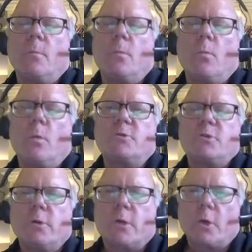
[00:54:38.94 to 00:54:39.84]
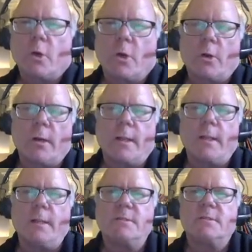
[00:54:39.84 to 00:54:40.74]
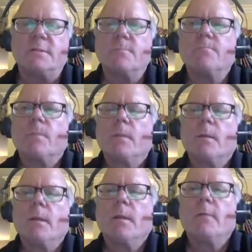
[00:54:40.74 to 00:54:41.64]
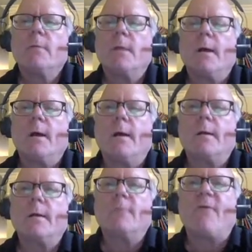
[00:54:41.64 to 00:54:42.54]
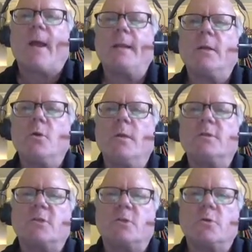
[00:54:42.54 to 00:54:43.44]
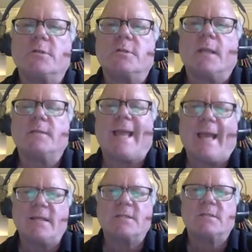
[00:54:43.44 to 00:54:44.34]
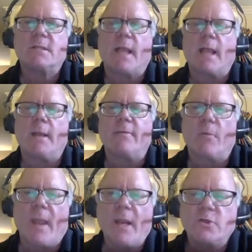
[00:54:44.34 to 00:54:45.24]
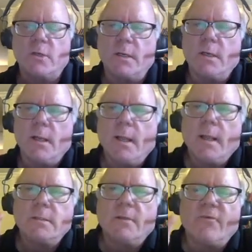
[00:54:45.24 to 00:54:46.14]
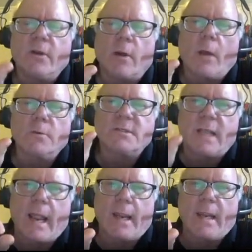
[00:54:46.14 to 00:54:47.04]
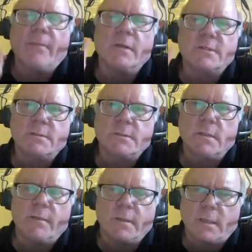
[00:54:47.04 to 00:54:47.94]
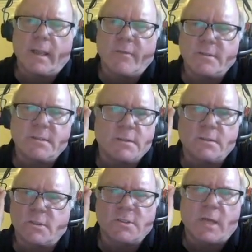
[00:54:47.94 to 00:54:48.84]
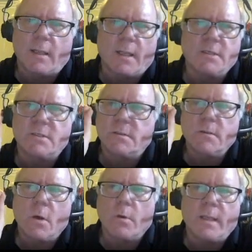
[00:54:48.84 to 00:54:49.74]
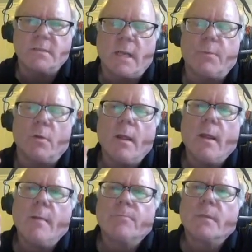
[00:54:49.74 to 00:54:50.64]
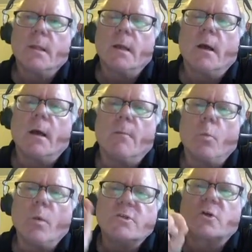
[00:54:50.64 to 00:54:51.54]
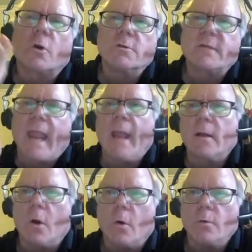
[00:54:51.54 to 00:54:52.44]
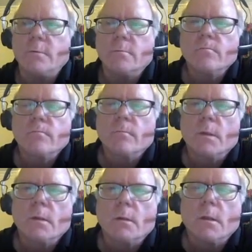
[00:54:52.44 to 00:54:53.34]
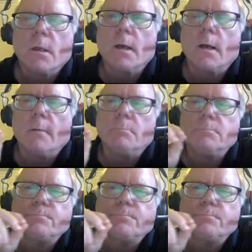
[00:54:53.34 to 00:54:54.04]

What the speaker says: what should occur is finding new institutions and tests and information to figure out, say, again, this is a just stylized, hokey example, which girls can code. I